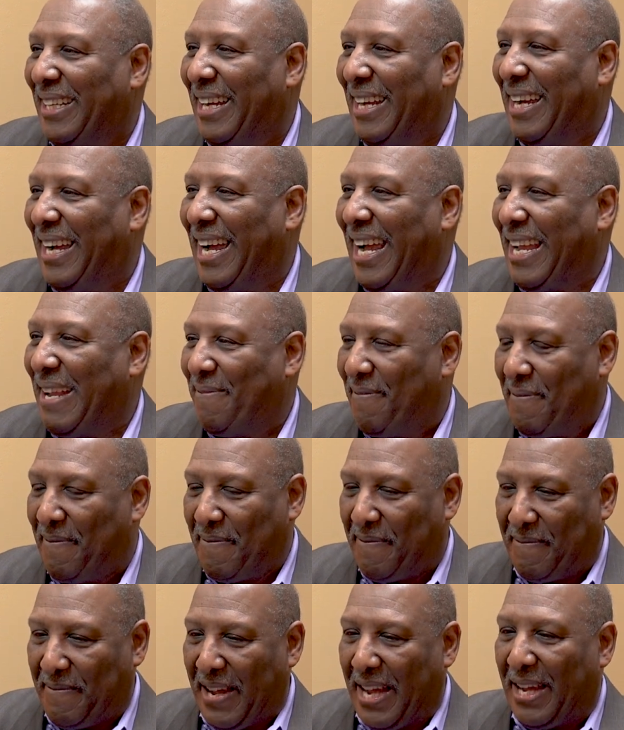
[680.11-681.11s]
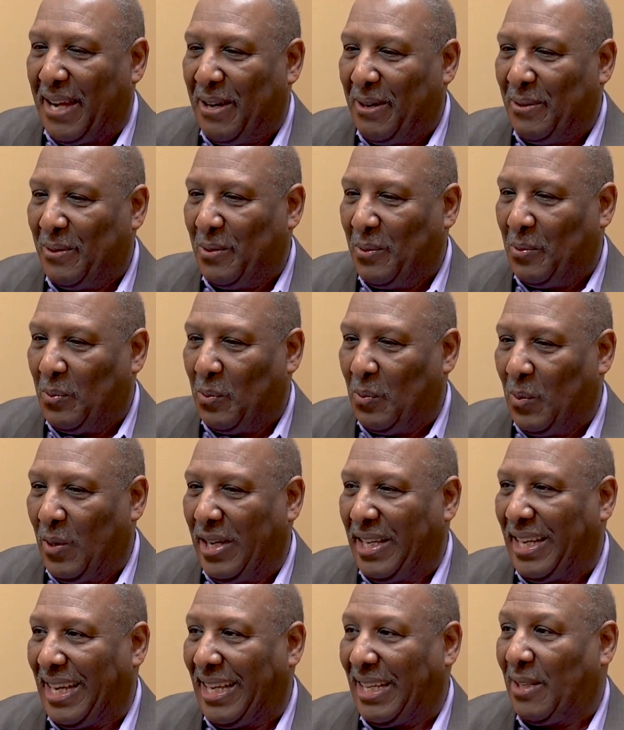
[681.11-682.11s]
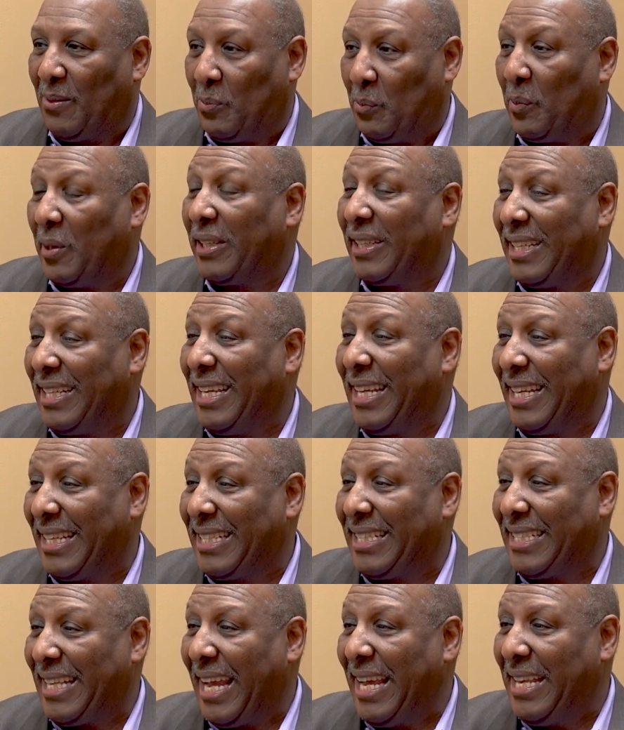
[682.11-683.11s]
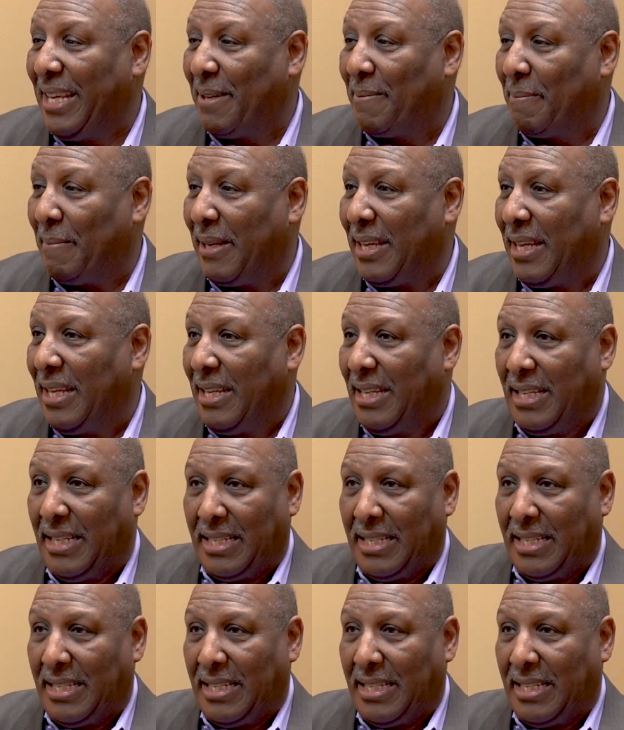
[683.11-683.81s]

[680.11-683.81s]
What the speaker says: I found what really excited me.